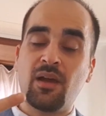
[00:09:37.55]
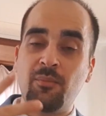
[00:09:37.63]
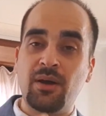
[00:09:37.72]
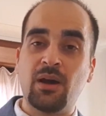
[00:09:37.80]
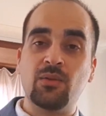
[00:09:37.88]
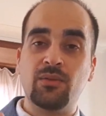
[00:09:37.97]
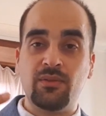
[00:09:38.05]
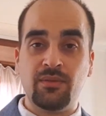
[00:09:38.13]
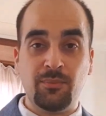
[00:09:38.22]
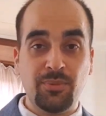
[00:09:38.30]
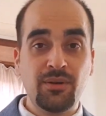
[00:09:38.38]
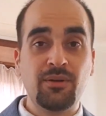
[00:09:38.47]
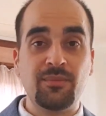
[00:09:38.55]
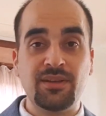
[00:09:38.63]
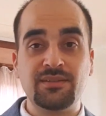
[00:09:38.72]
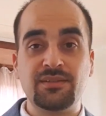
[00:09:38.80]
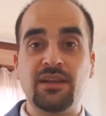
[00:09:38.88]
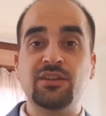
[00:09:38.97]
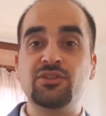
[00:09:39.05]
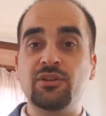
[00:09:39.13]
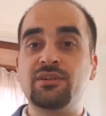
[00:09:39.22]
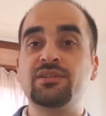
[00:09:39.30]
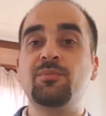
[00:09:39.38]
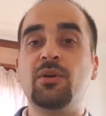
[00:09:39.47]
about the pyramids and she
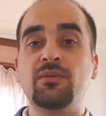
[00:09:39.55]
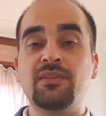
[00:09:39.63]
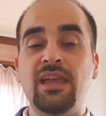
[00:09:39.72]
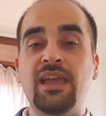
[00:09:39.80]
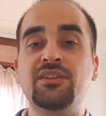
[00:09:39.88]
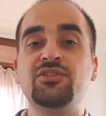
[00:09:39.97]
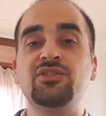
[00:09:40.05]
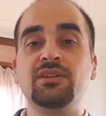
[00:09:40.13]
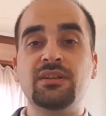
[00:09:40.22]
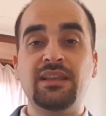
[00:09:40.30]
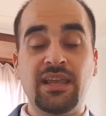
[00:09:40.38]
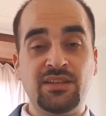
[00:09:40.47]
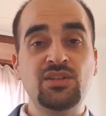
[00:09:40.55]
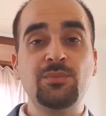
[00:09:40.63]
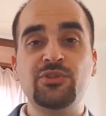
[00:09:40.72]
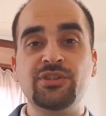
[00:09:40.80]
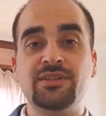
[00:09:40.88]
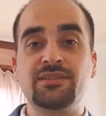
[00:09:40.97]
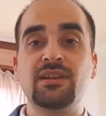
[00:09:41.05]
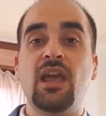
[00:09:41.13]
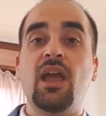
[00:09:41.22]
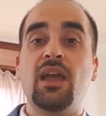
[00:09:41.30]
learns about the ancient Egyptians